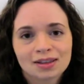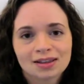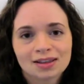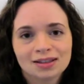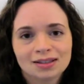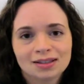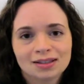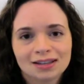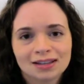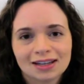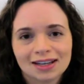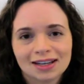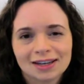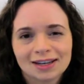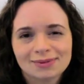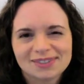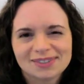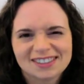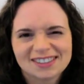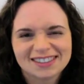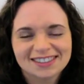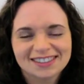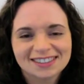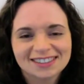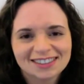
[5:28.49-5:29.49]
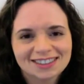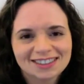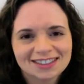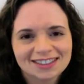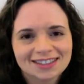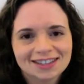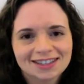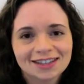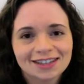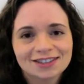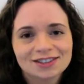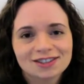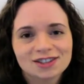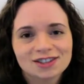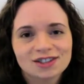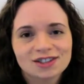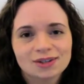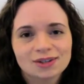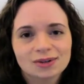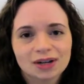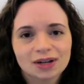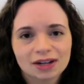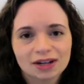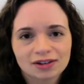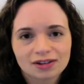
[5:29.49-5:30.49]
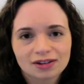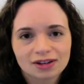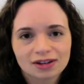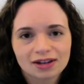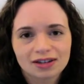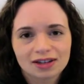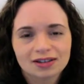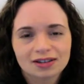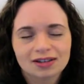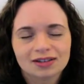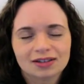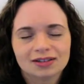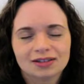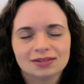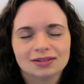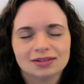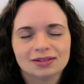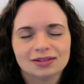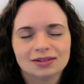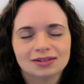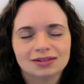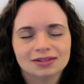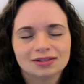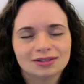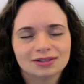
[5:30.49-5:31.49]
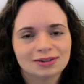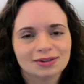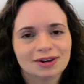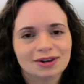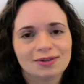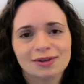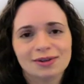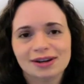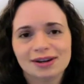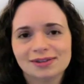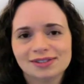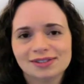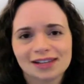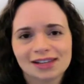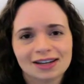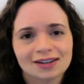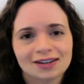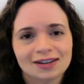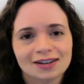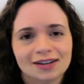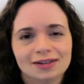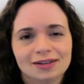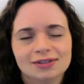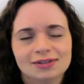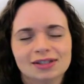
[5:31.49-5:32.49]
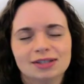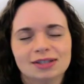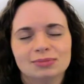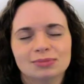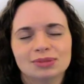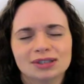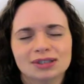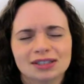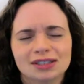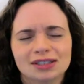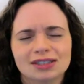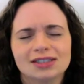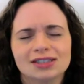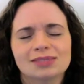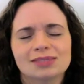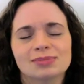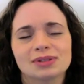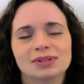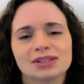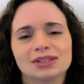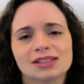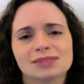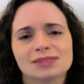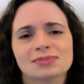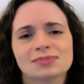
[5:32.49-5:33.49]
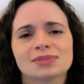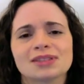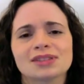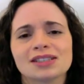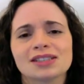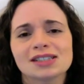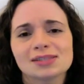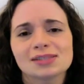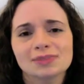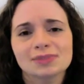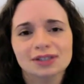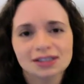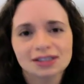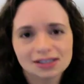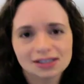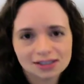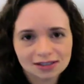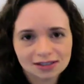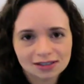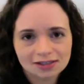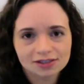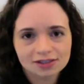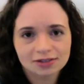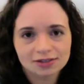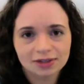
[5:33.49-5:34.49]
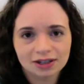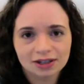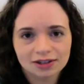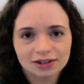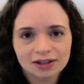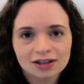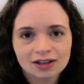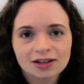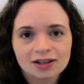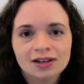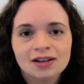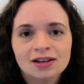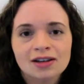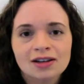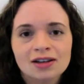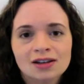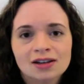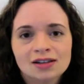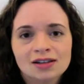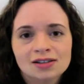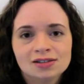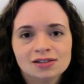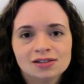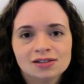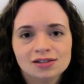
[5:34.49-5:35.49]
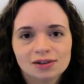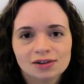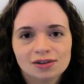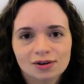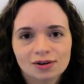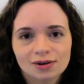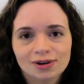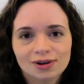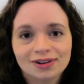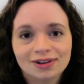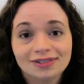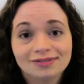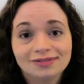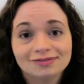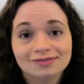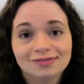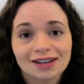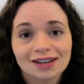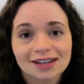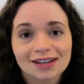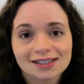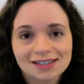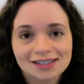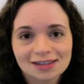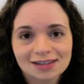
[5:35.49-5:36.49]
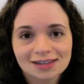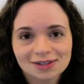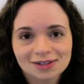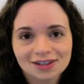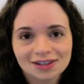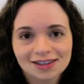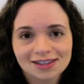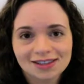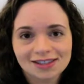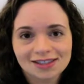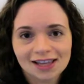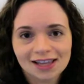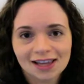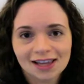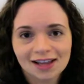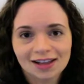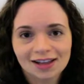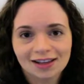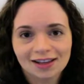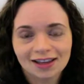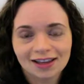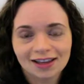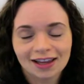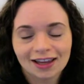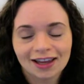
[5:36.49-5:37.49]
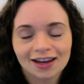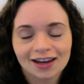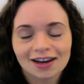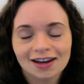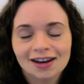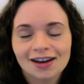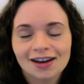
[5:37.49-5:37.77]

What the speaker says: that I was at least under 200. I thought, when I was getting on, I was like, please be at least under 200. So I stepped on the scale and